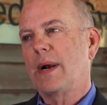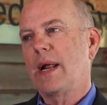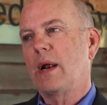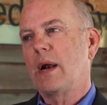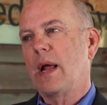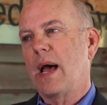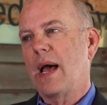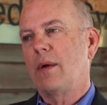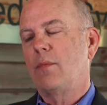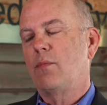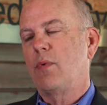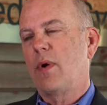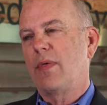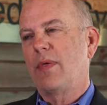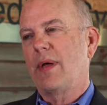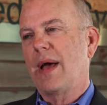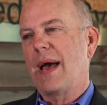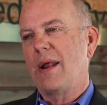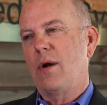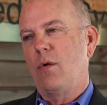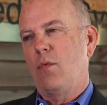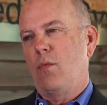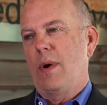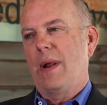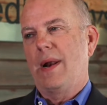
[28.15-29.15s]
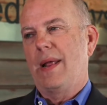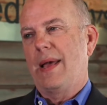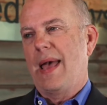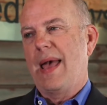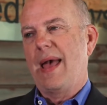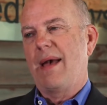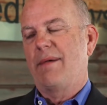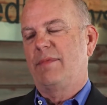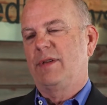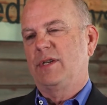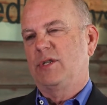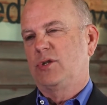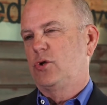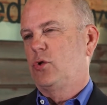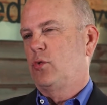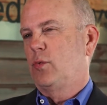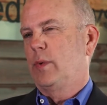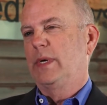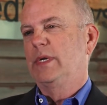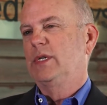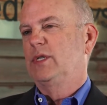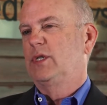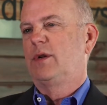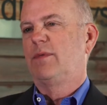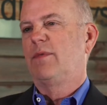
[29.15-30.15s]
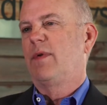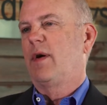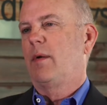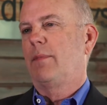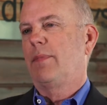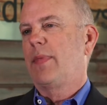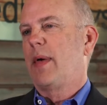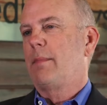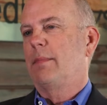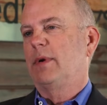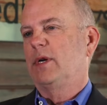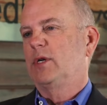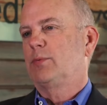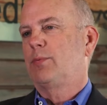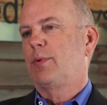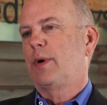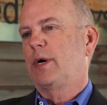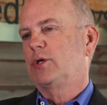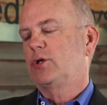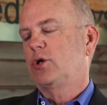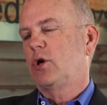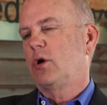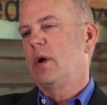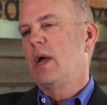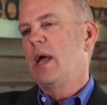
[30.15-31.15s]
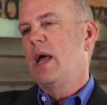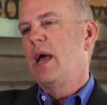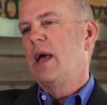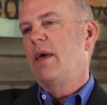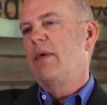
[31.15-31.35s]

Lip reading: I don't want to have the syringe develop that much pressure,